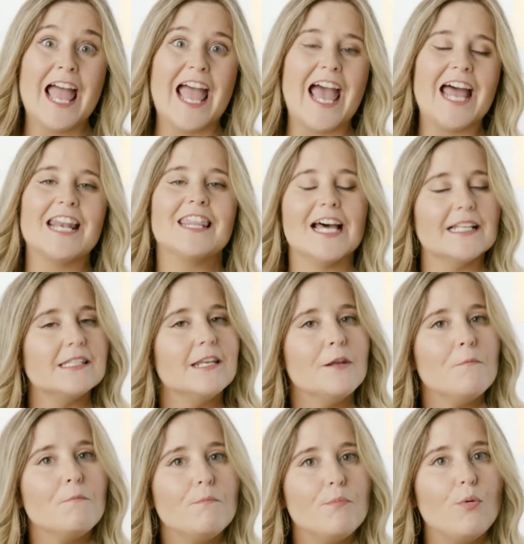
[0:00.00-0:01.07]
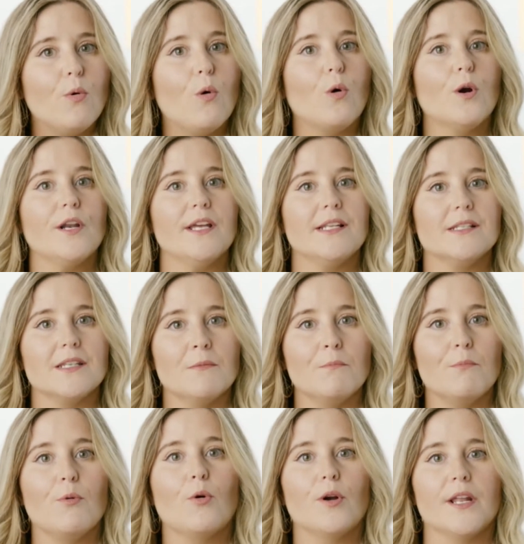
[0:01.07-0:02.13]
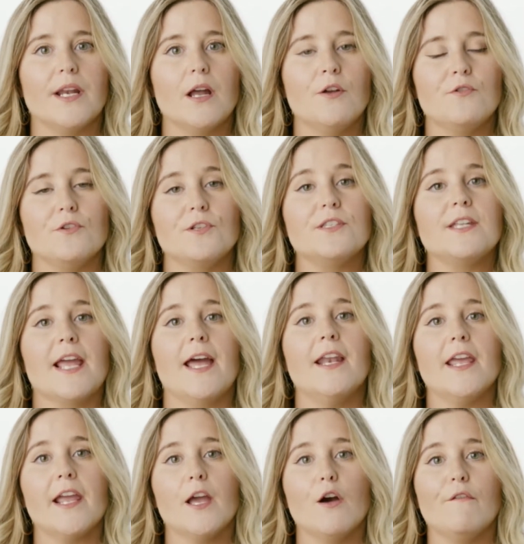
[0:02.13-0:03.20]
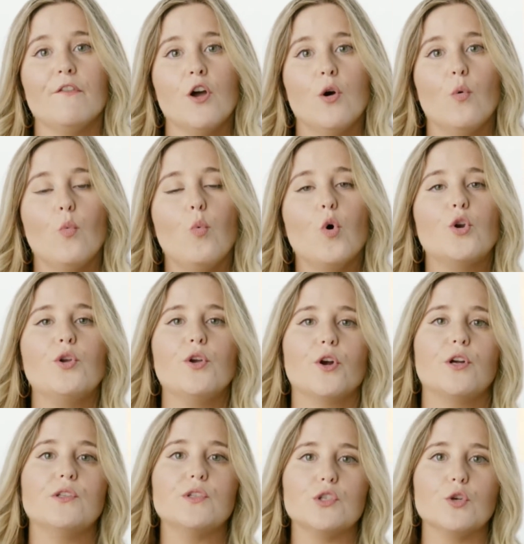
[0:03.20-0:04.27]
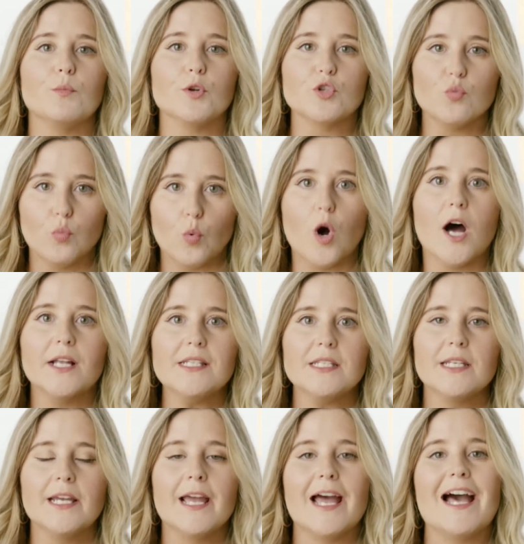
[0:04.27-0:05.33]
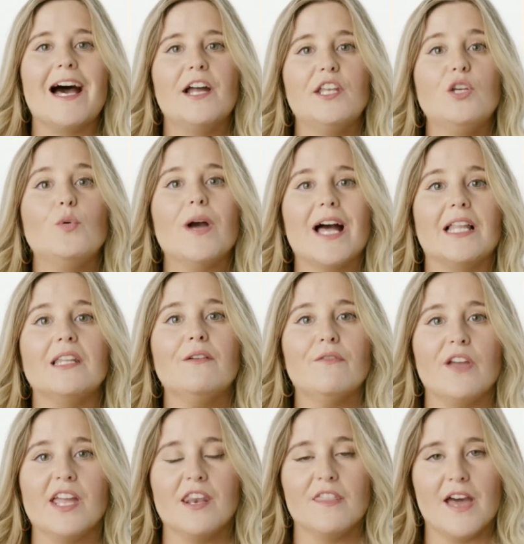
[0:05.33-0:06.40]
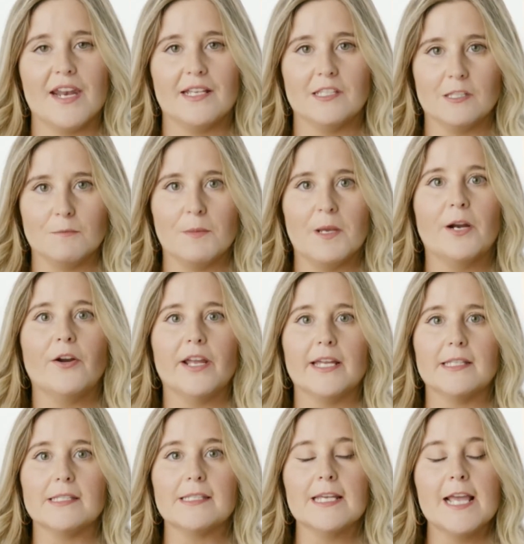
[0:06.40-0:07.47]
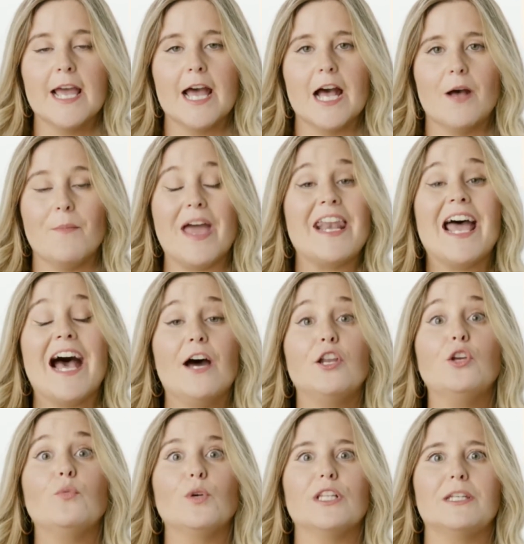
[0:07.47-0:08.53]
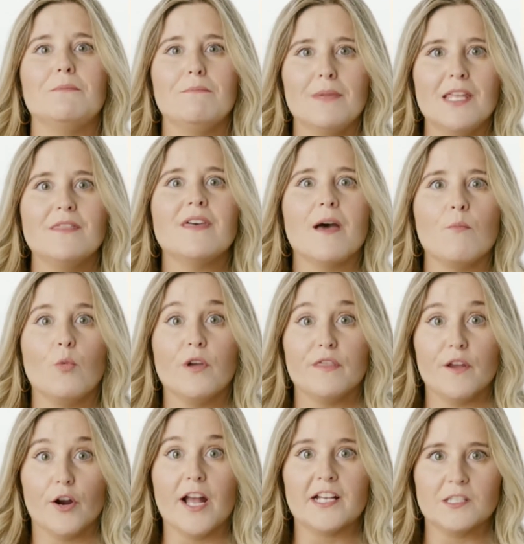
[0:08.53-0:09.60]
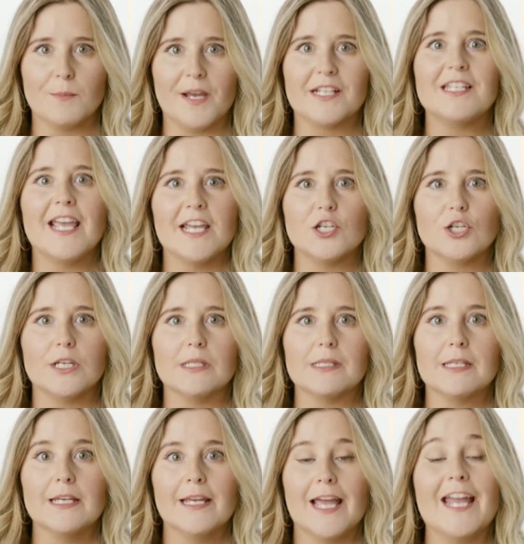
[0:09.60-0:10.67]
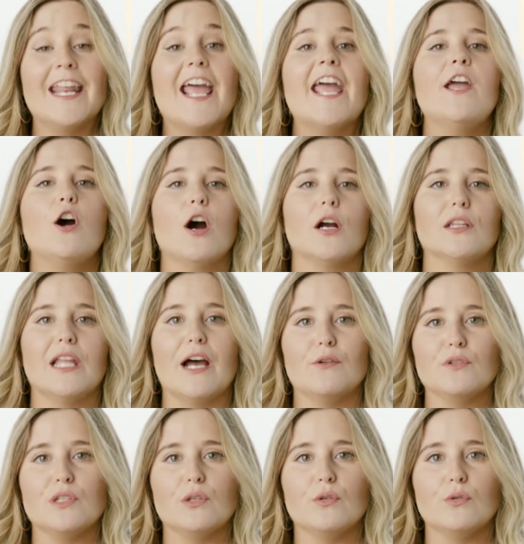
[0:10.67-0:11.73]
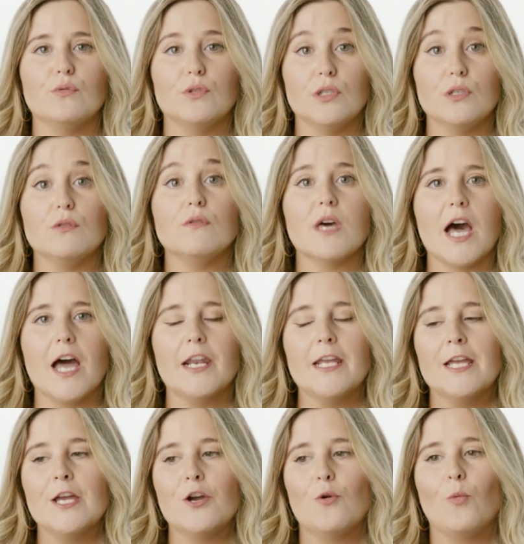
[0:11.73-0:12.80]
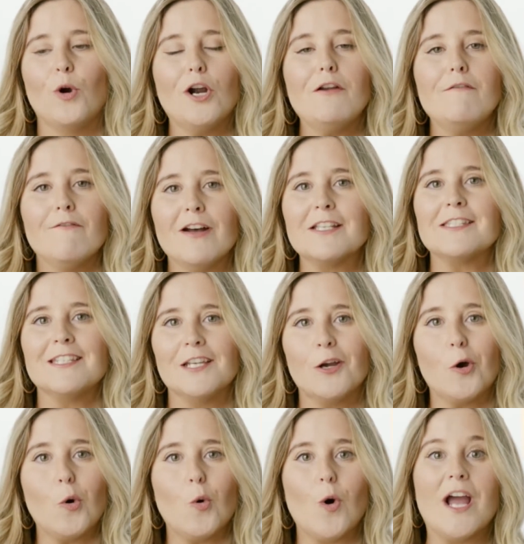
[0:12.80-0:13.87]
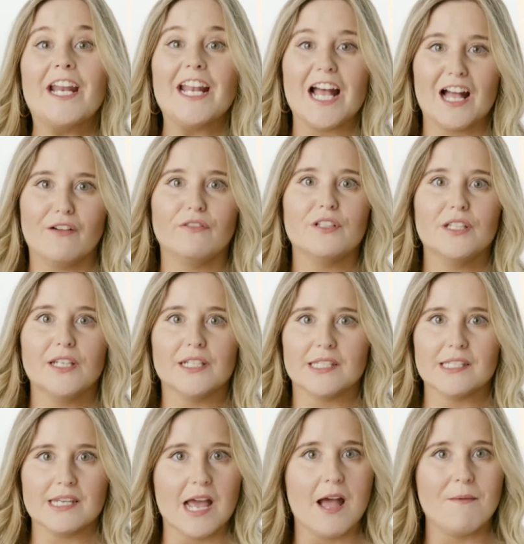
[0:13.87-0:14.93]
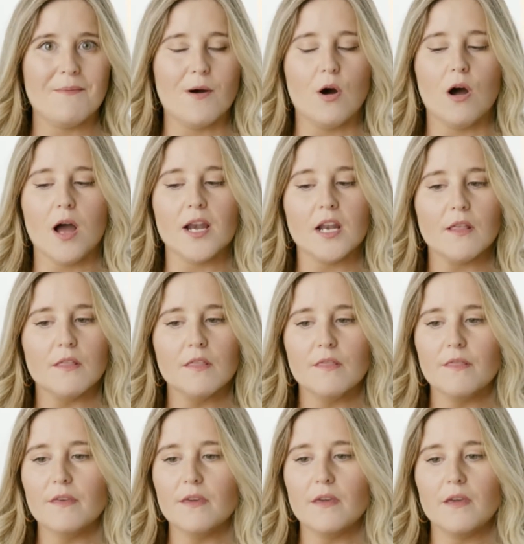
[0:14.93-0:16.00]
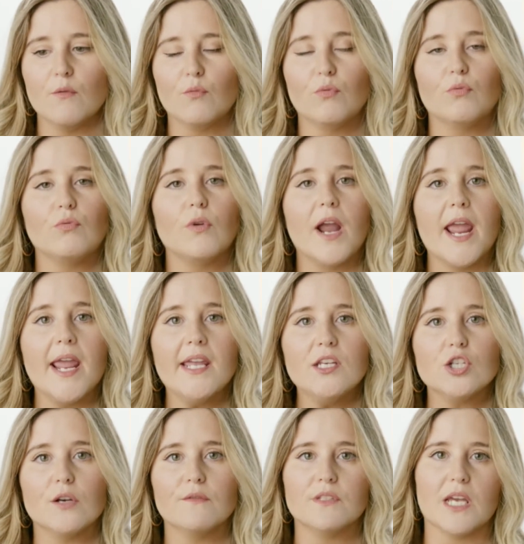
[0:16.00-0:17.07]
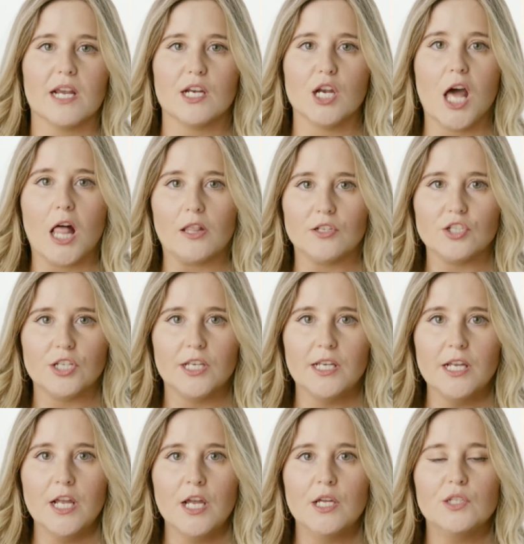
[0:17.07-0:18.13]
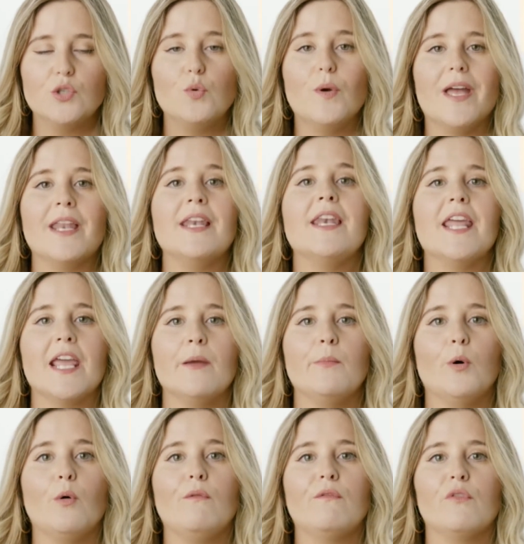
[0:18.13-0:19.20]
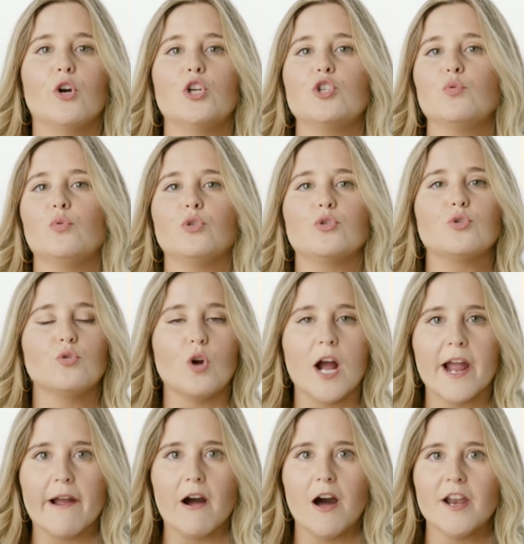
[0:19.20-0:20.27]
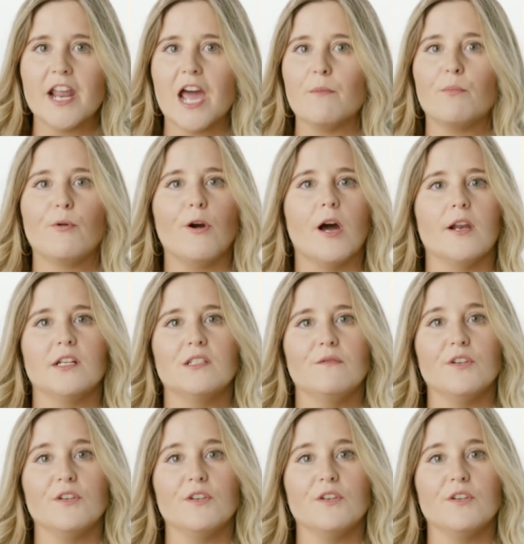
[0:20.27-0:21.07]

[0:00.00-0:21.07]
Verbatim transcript: And that's an important, important understanding of what do your consumers want? How do you elevate that experience? Um, and how do you really meet them with their expectations? And AR allows you to do that. We're investing quite heavily at Snap on the range of technology to enable virtual try on and product